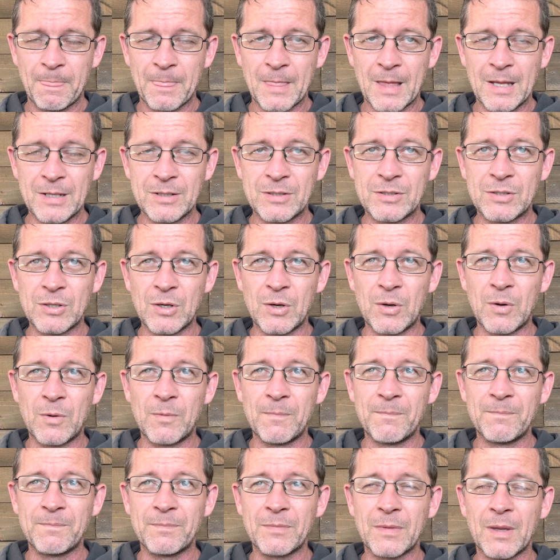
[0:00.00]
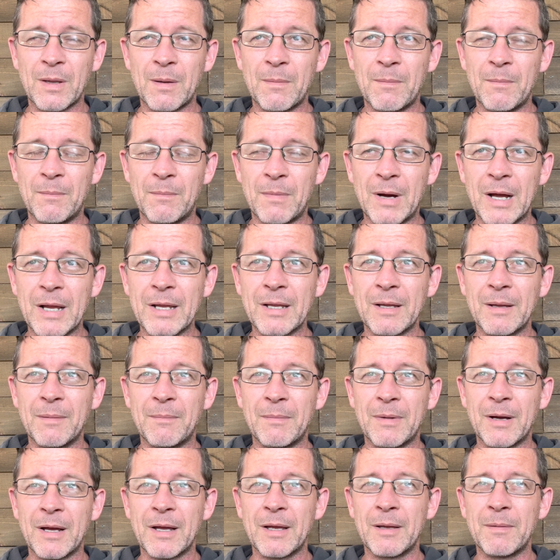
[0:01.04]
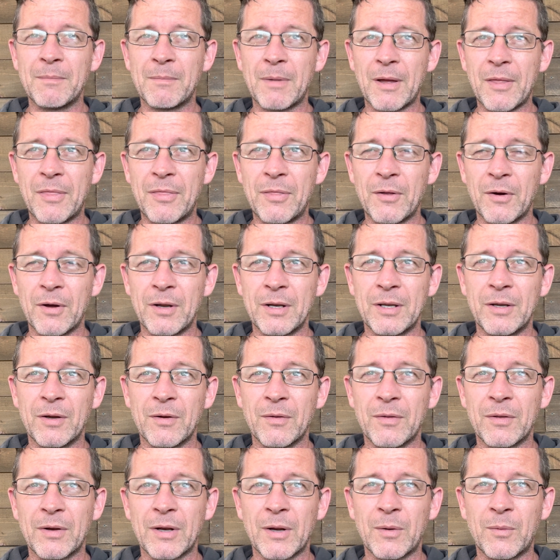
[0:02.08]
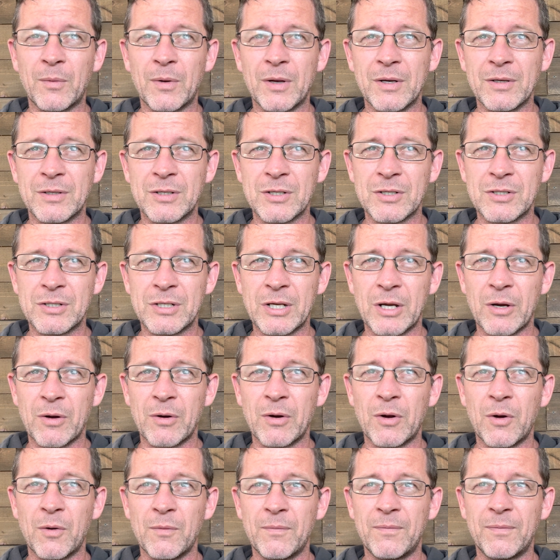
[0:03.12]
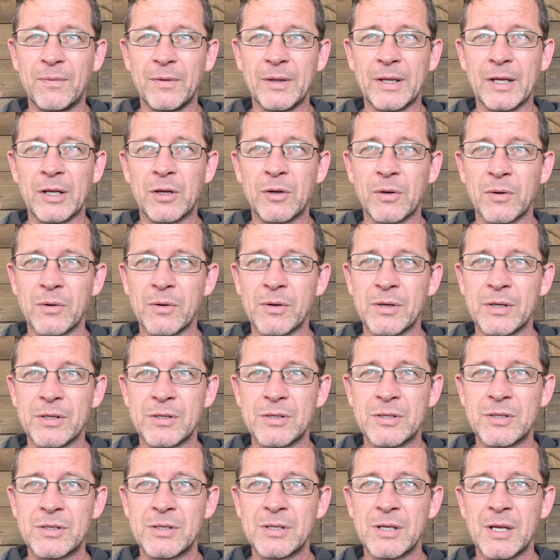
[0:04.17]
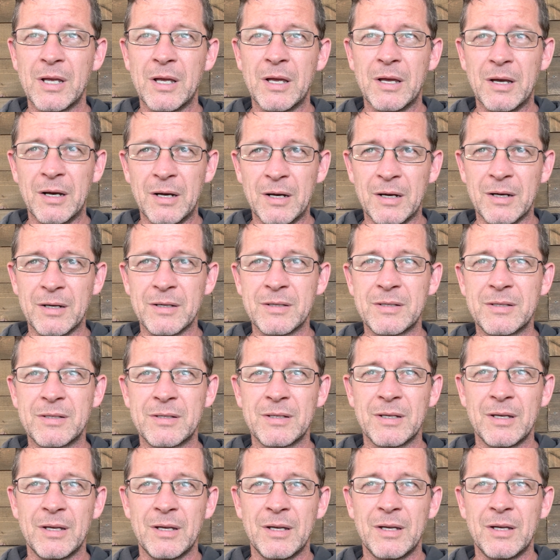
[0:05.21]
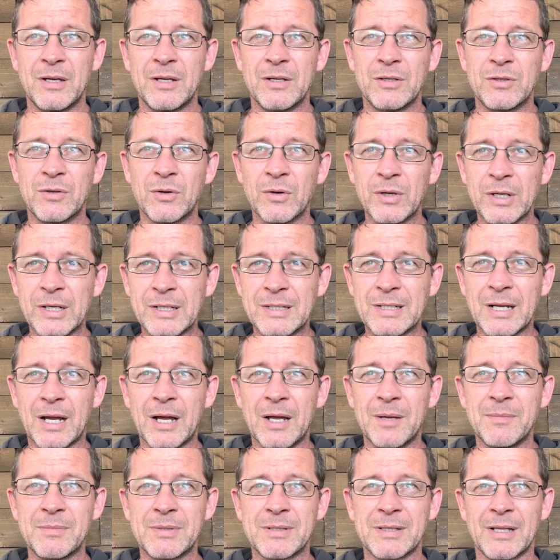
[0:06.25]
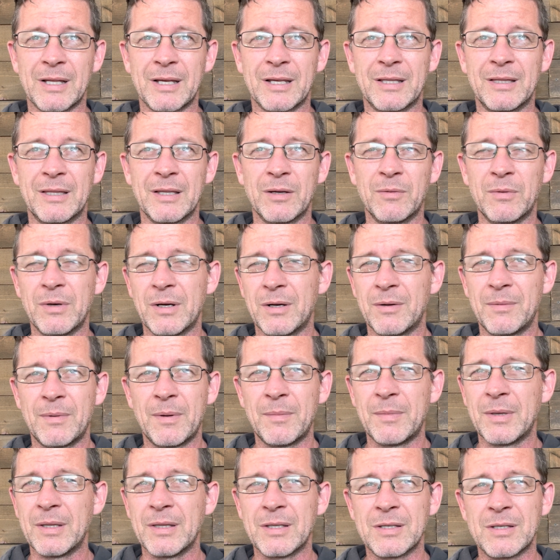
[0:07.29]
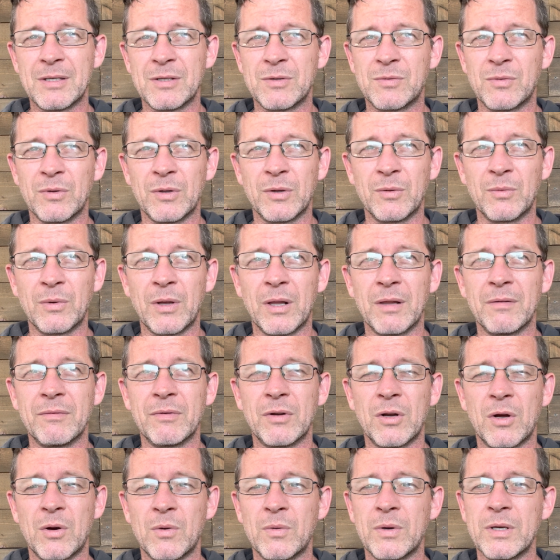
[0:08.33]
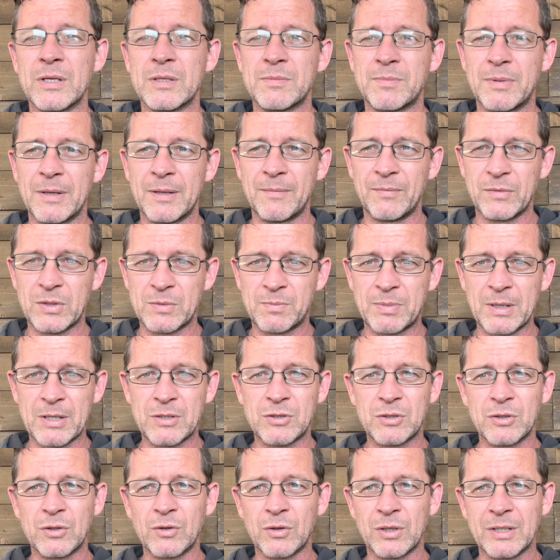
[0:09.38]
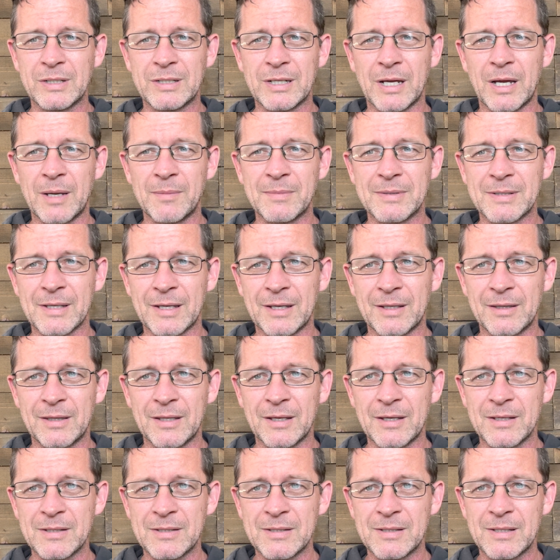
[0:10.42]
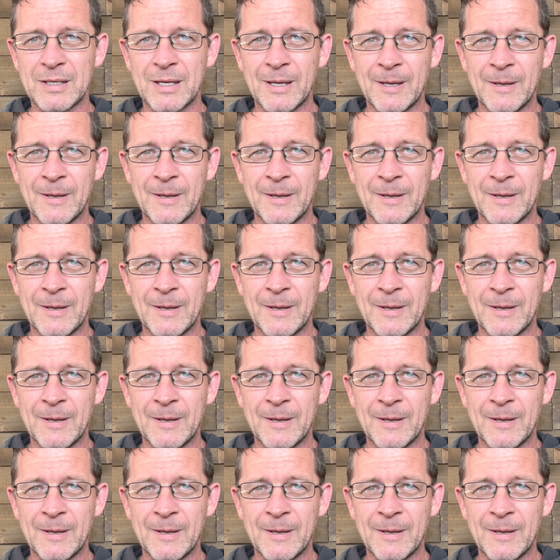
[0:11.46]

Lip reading: And so my thought here that I wanted to share and hopefully encourage us during times like this, this is really relevant always, but especially during times like this,